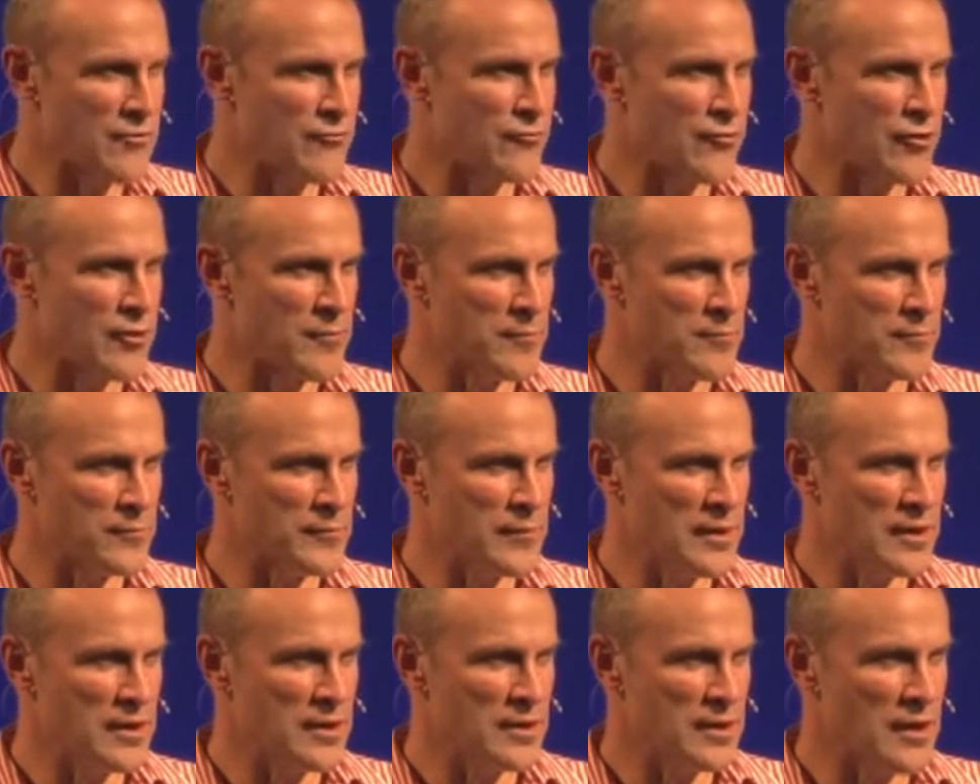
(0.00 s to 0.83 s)
from
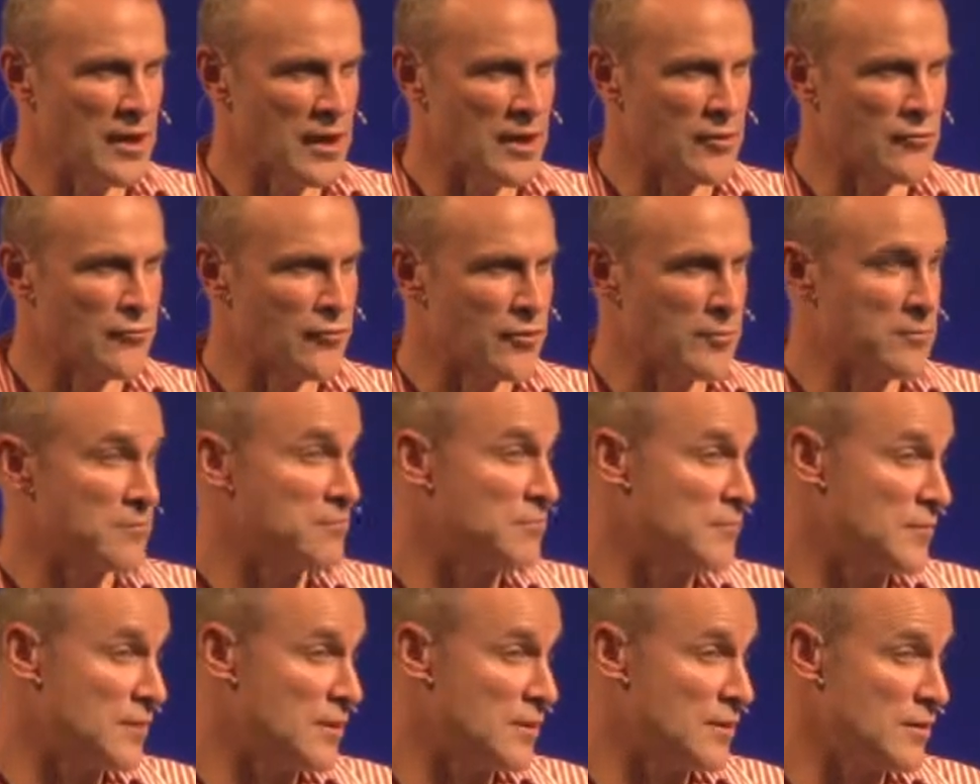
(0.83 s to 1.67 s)

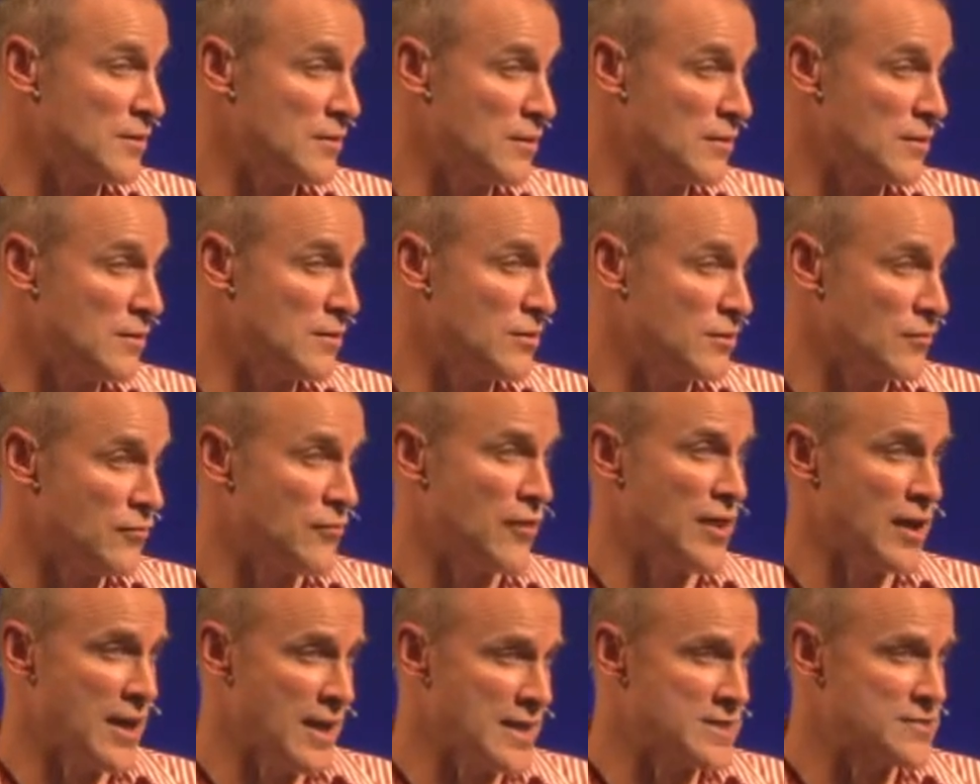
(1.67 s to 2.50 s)

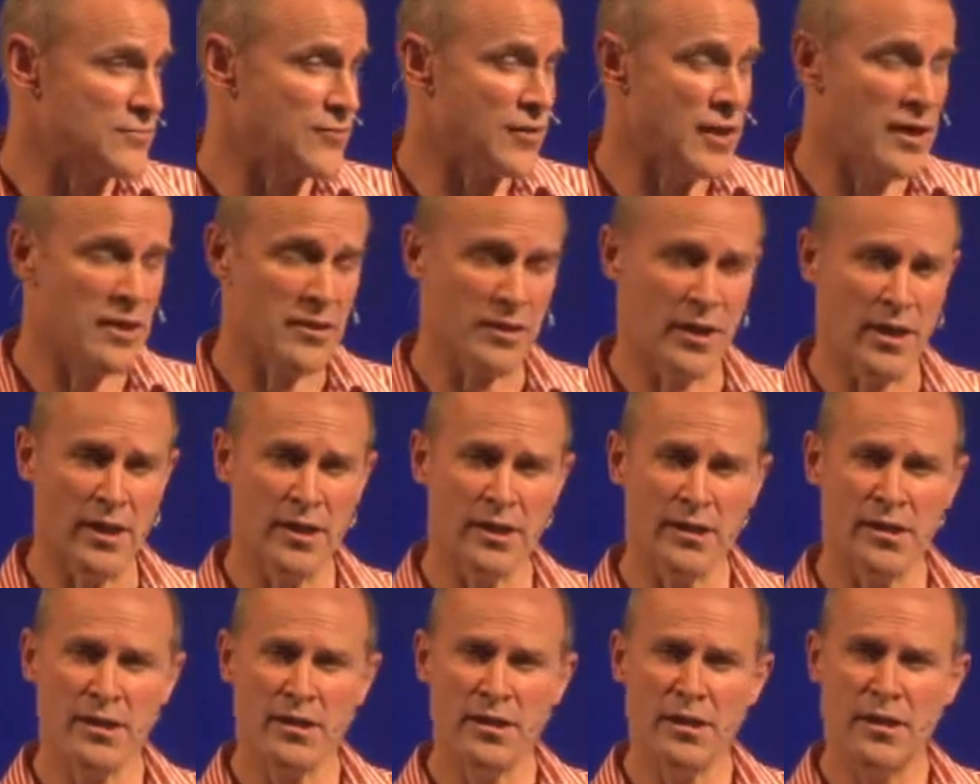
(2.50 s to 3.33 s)
his father,
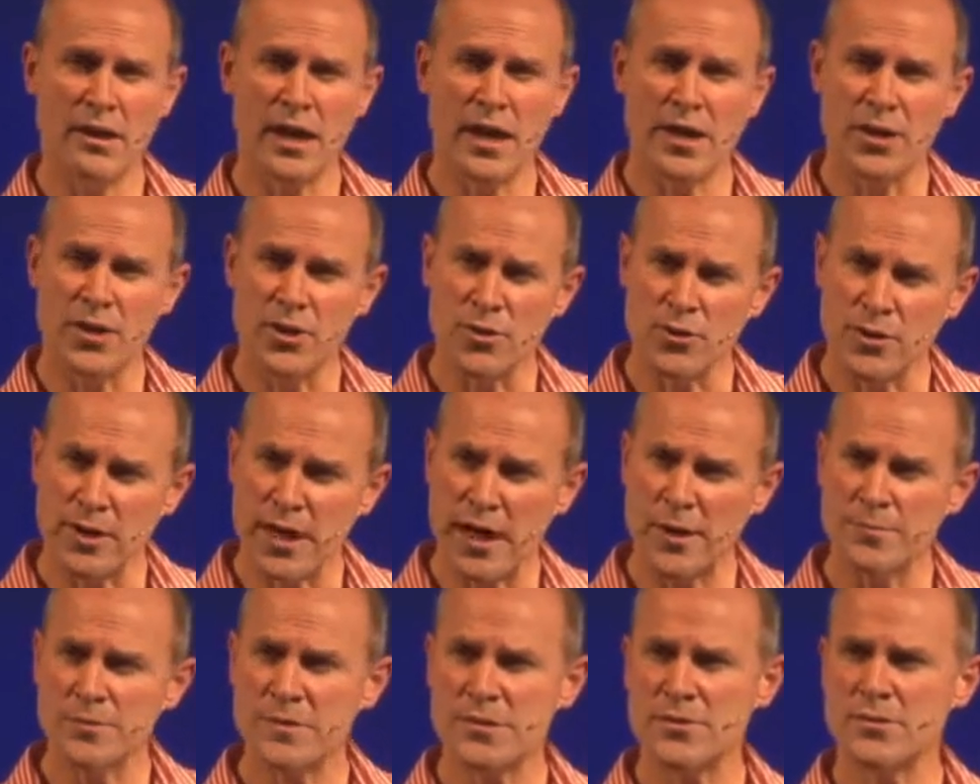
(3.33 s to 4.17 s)
and who
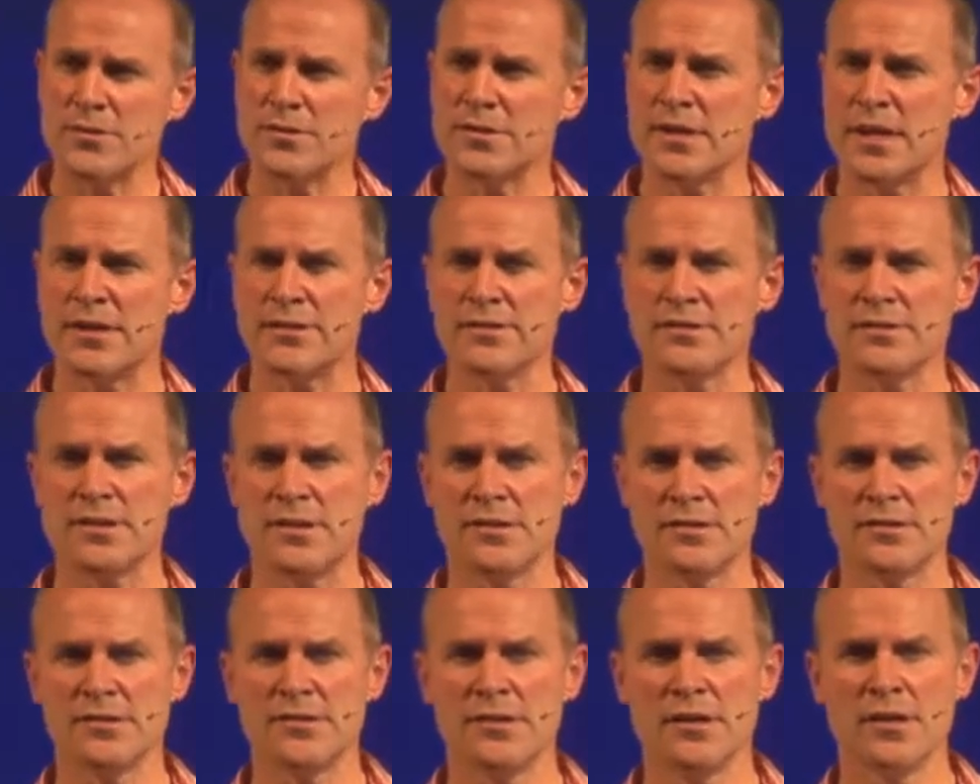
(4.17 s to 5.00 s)
comes to his
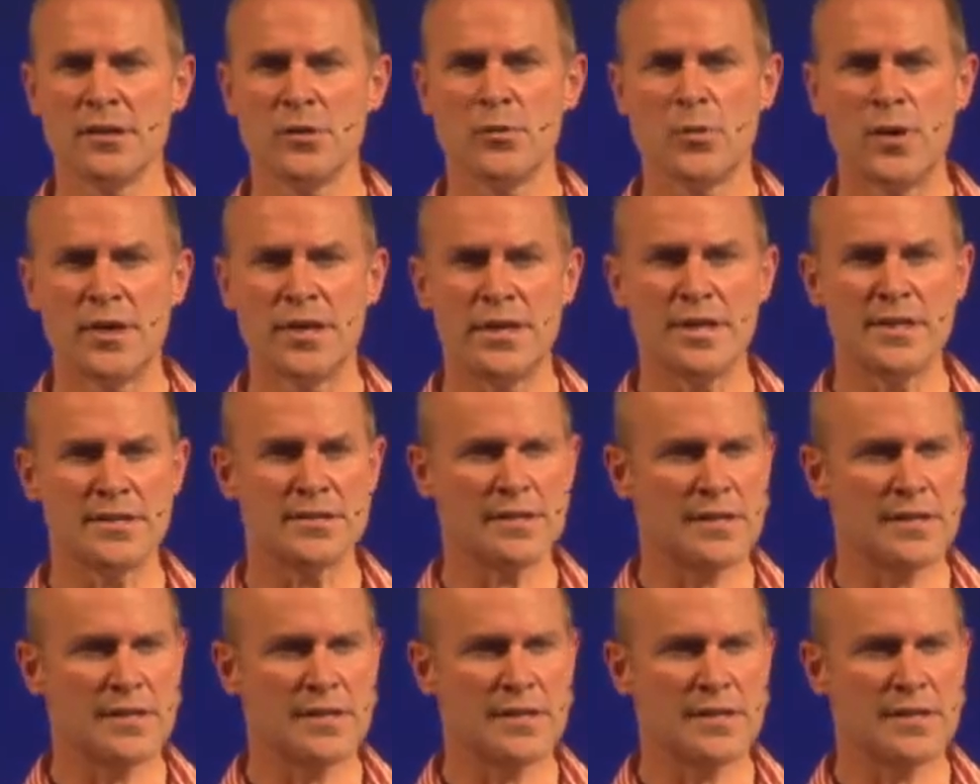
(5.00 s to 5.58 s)
senses when he's